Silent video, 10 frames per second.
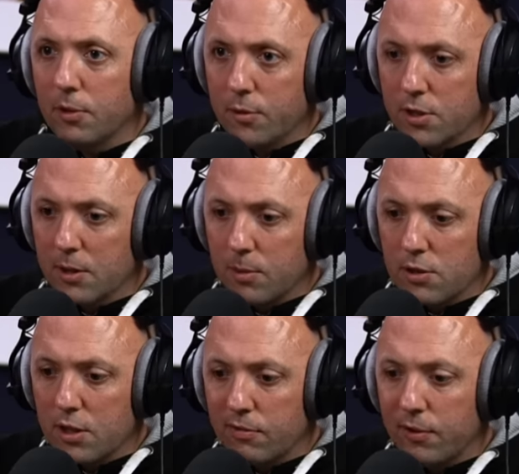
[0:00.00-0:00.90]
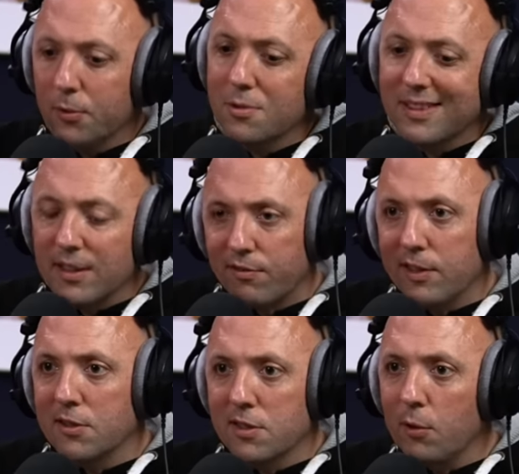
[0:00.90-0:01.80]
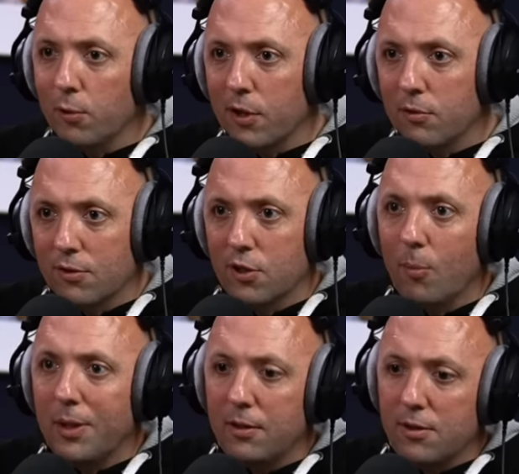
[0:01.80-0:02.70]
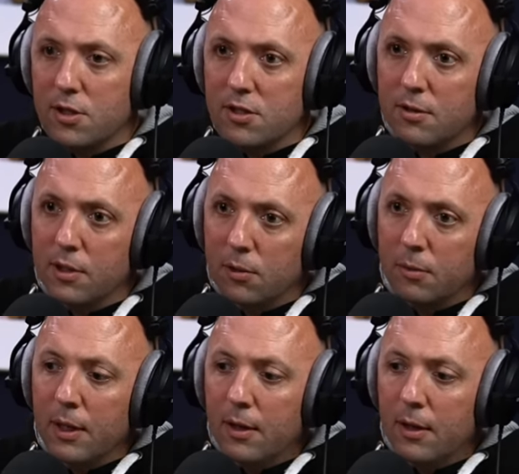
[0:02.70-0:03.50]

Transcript: It wasn't going to be straightforward. It wasn't like fertile ground to come in and just, you know,